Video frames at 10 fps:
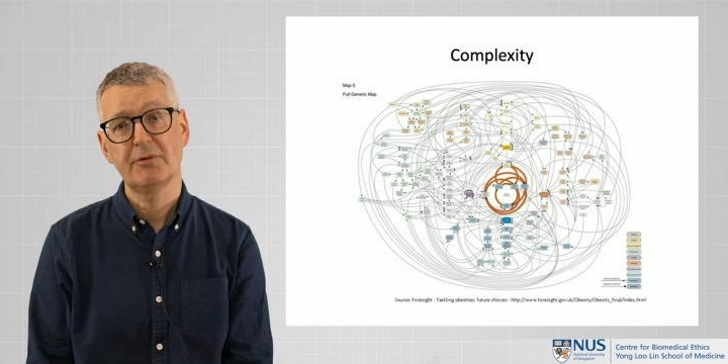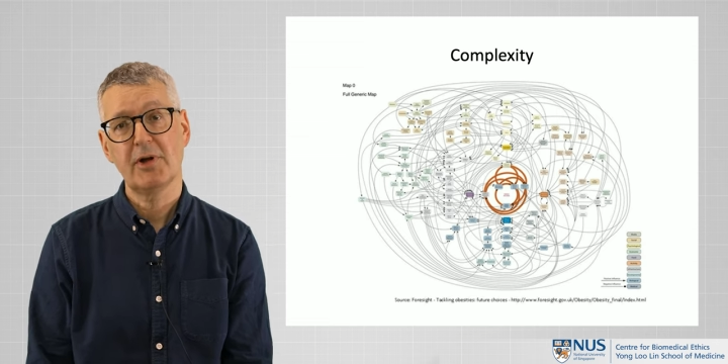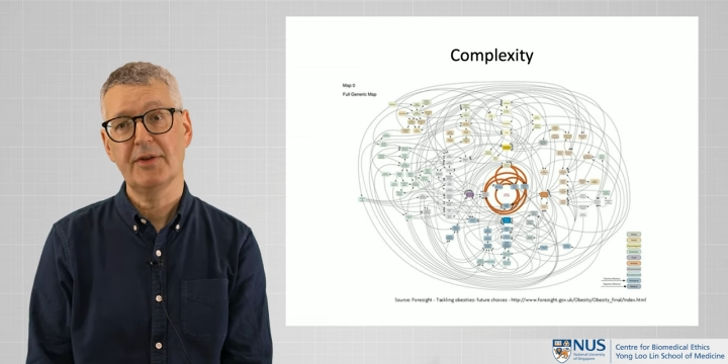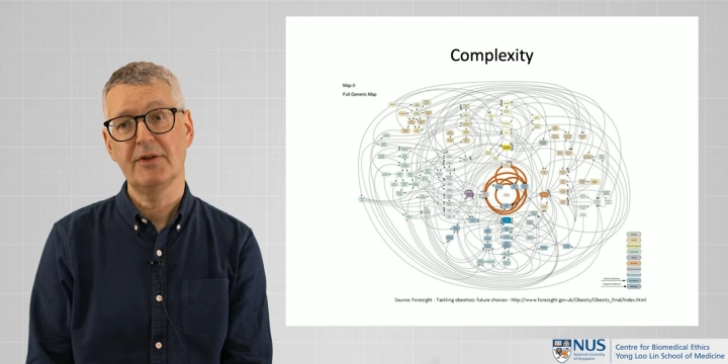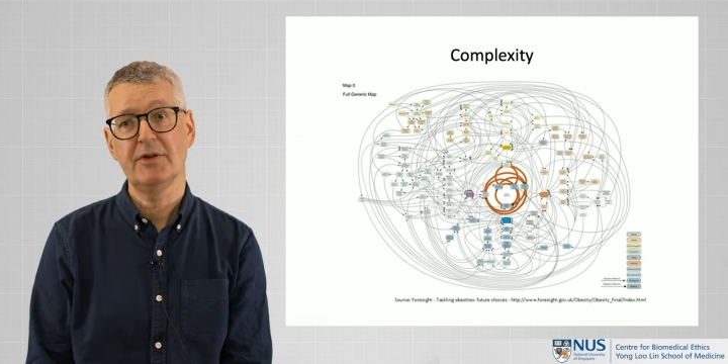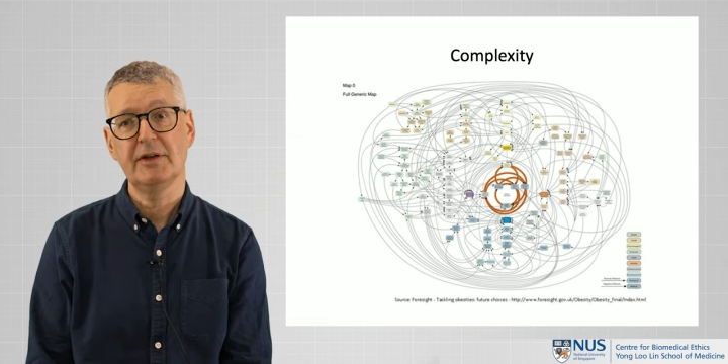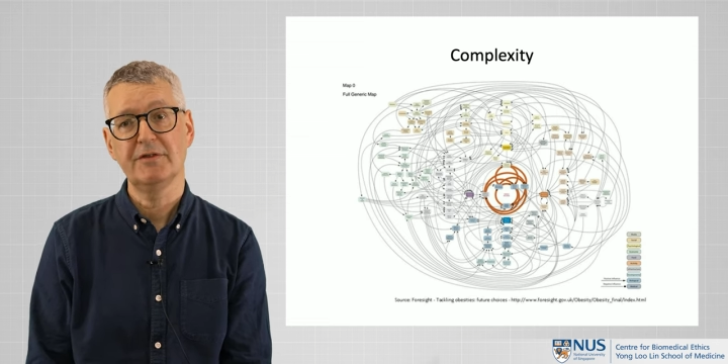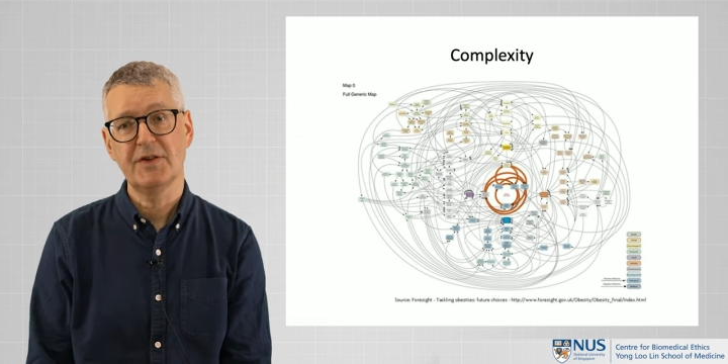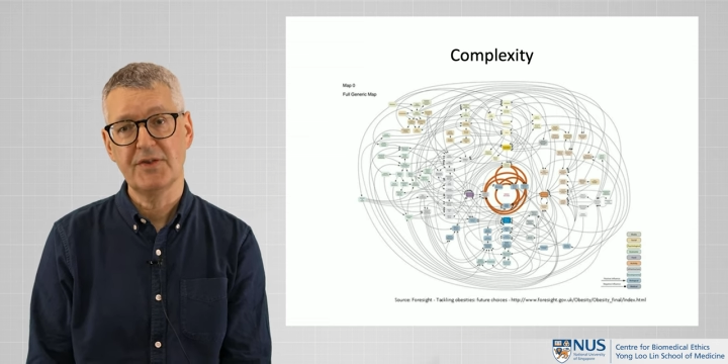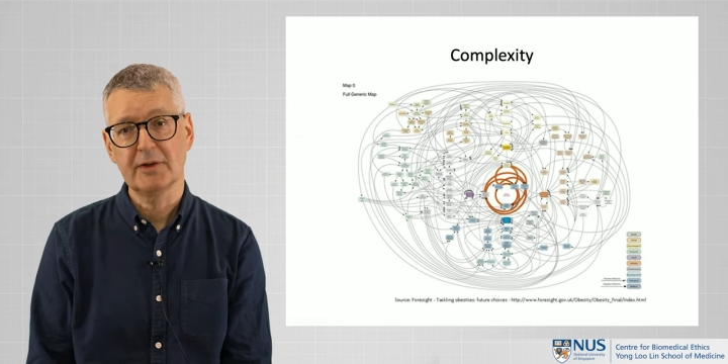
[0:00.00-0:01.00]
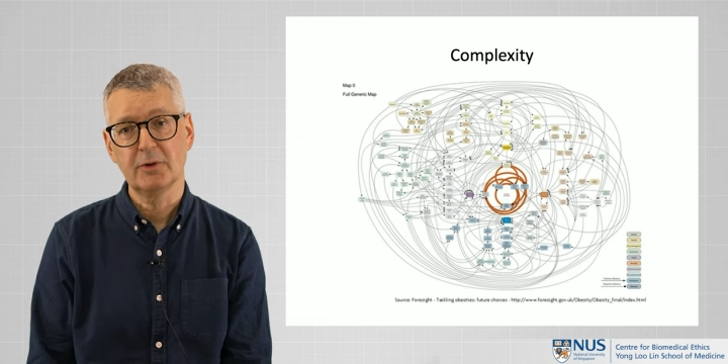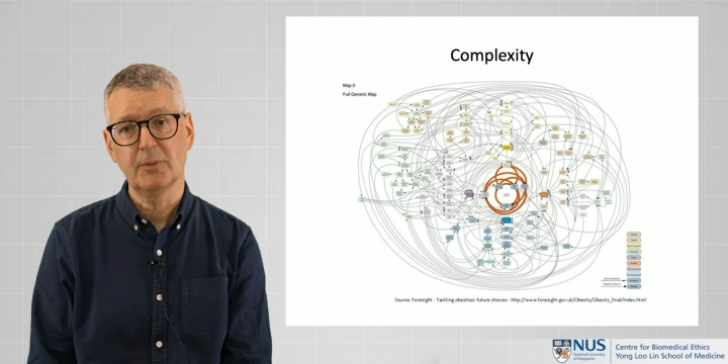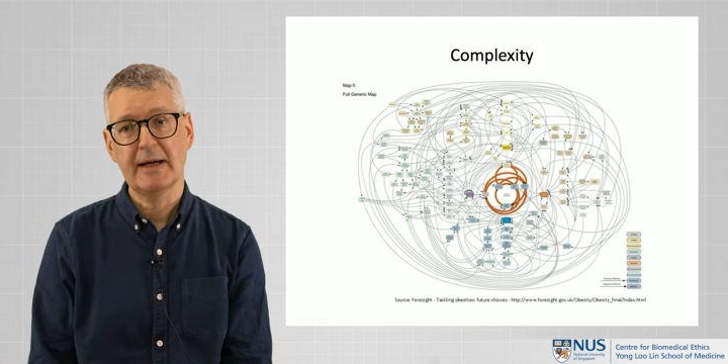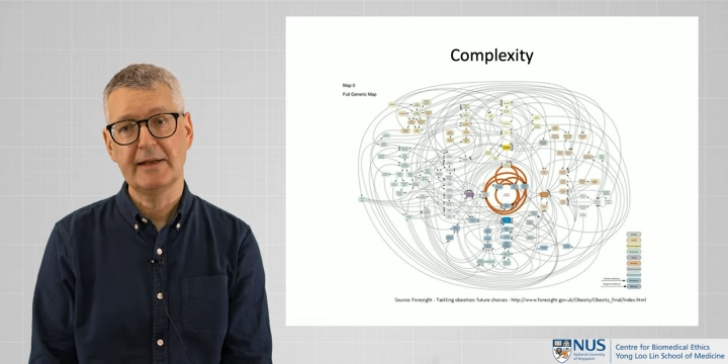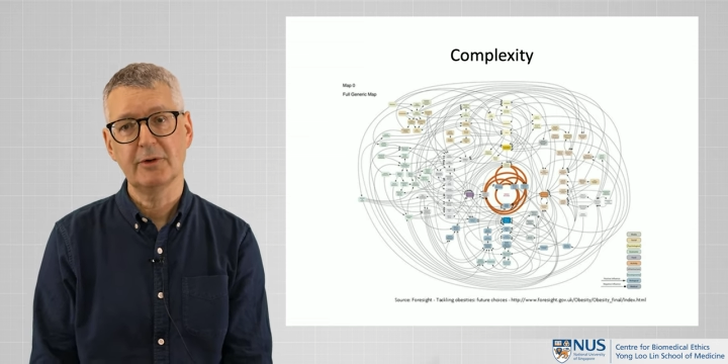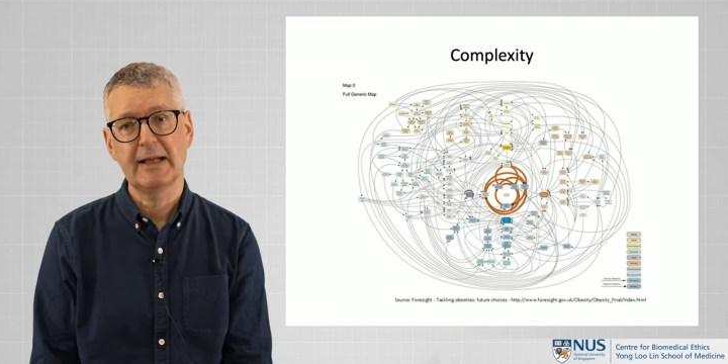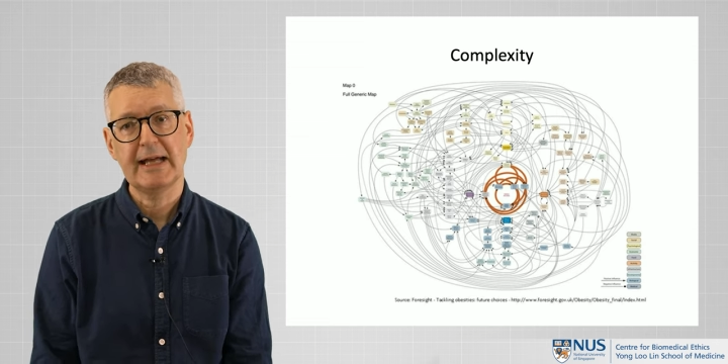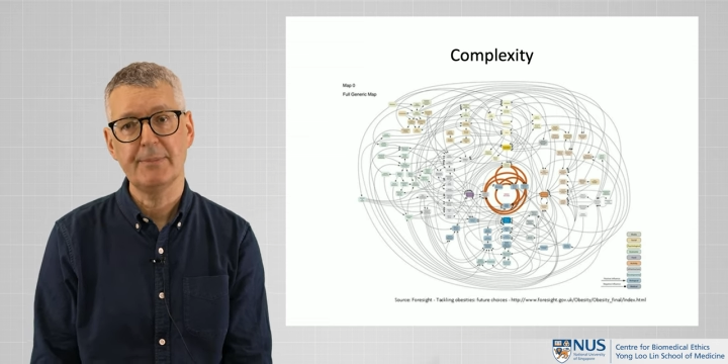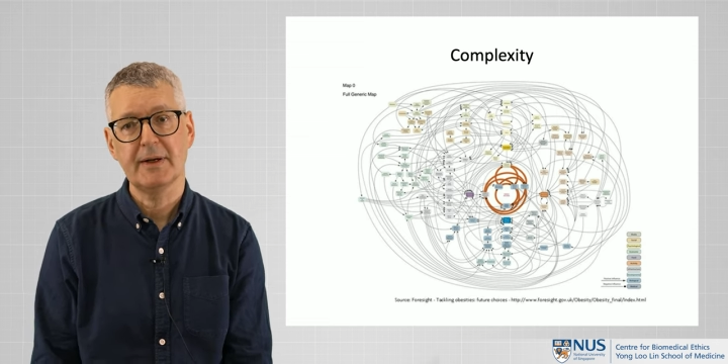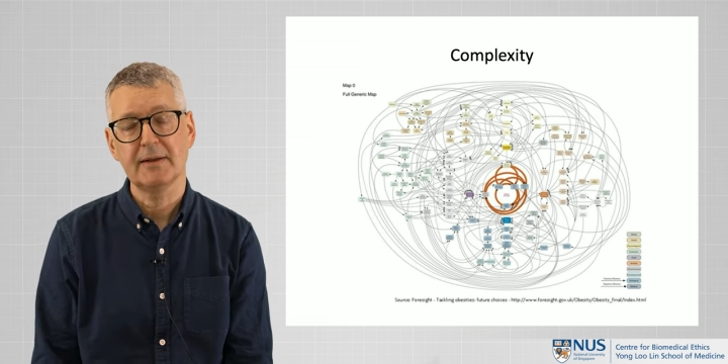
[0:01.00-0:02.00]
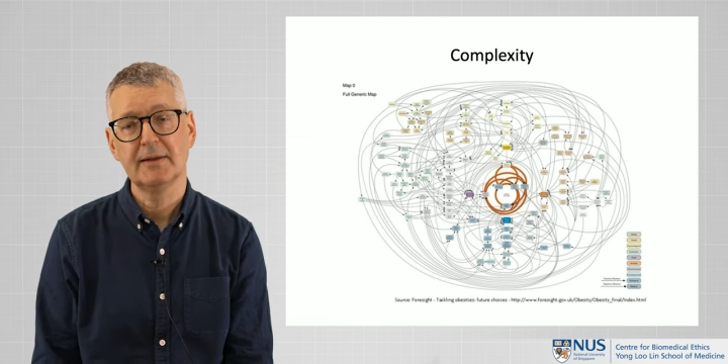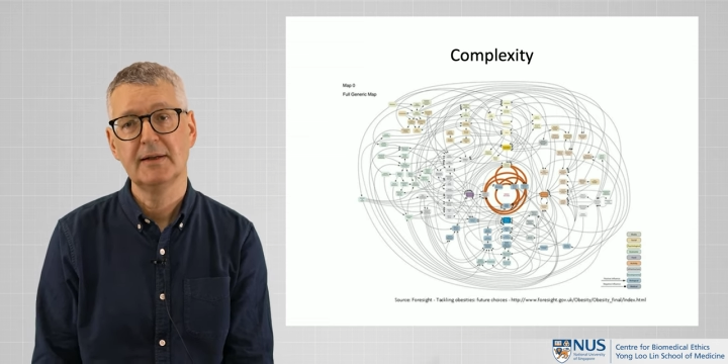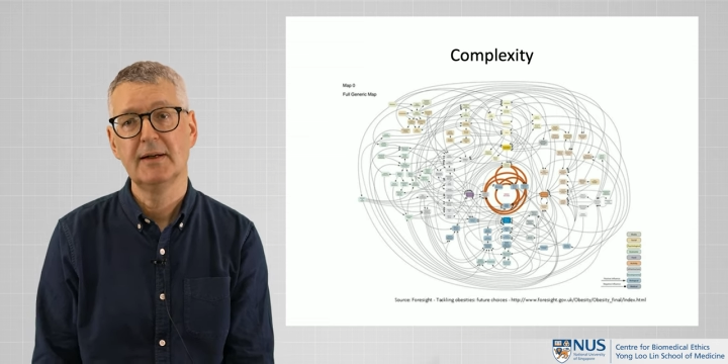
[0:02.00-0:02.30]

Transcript: rather than doing physical manual labor,